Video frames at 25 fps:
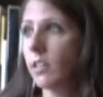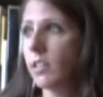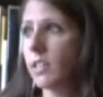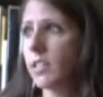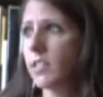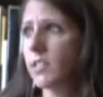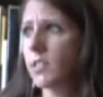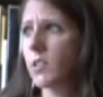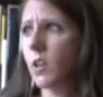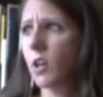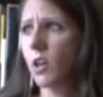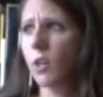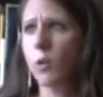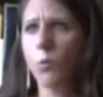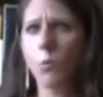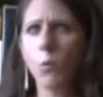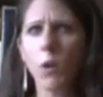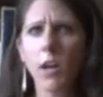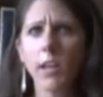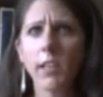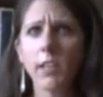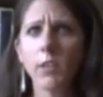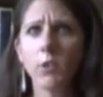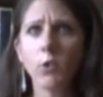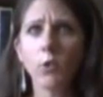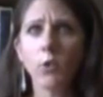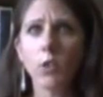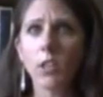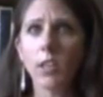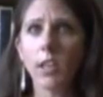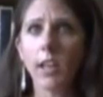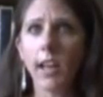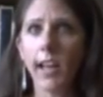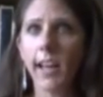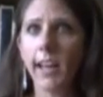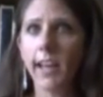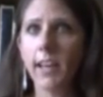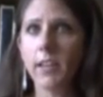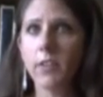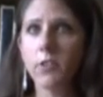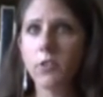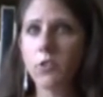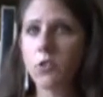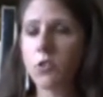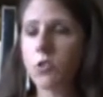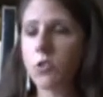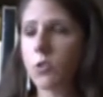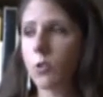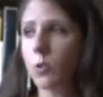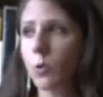It's not a wine you can
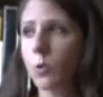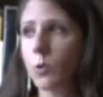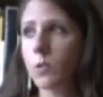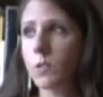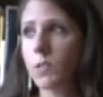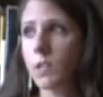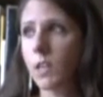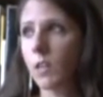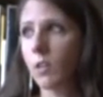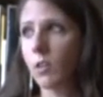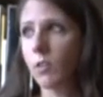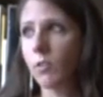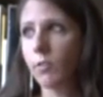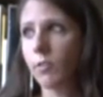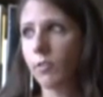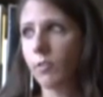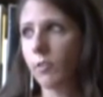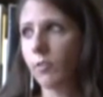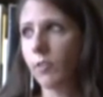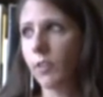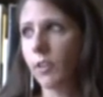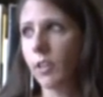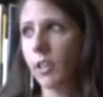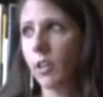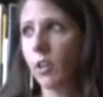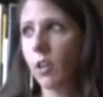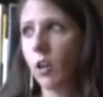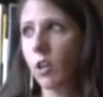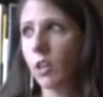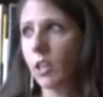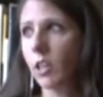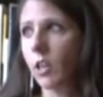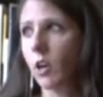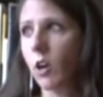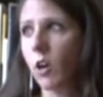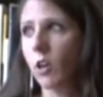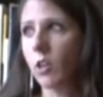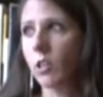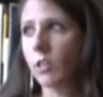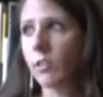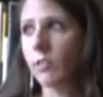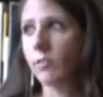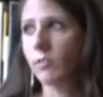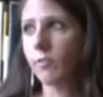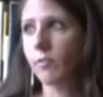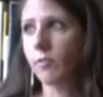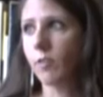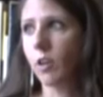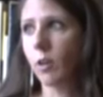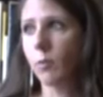age or cellar for very long at all,
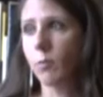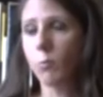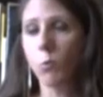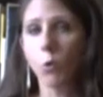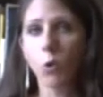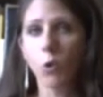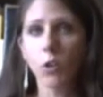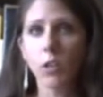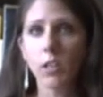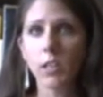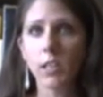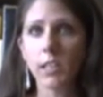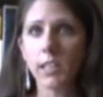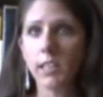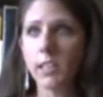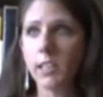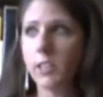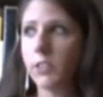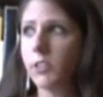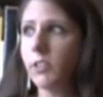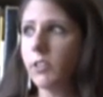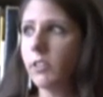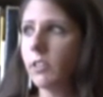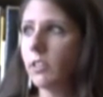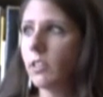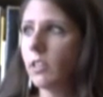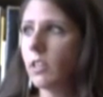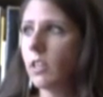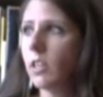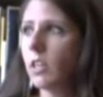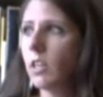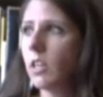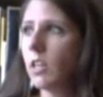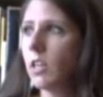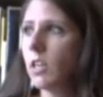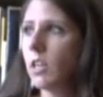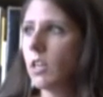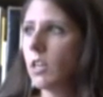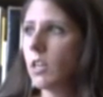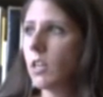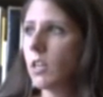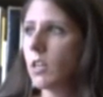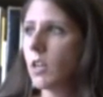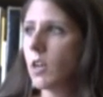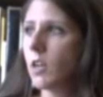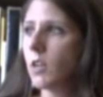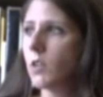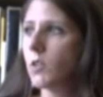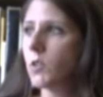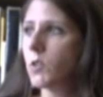if not more than a year.
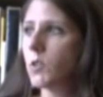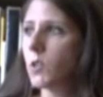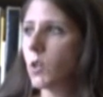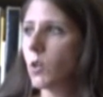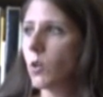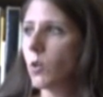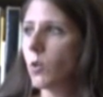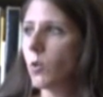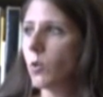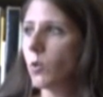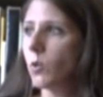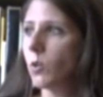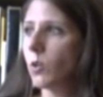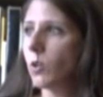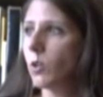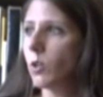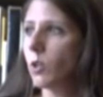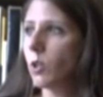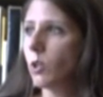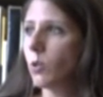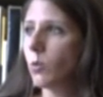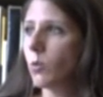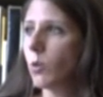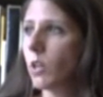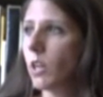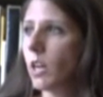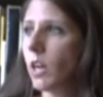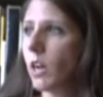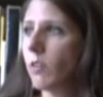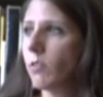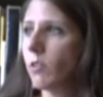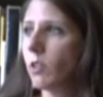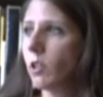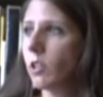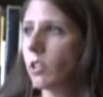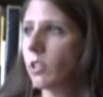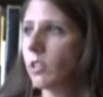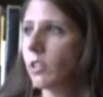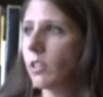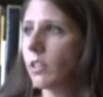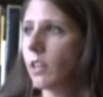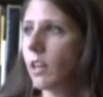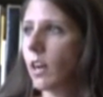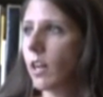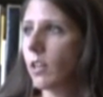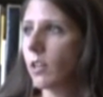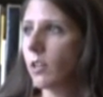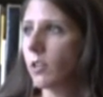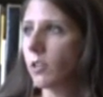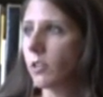So you want to have a look at the
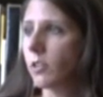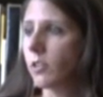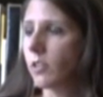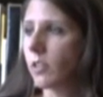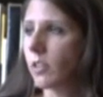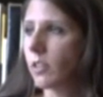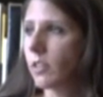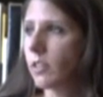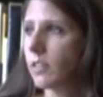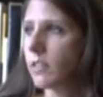color.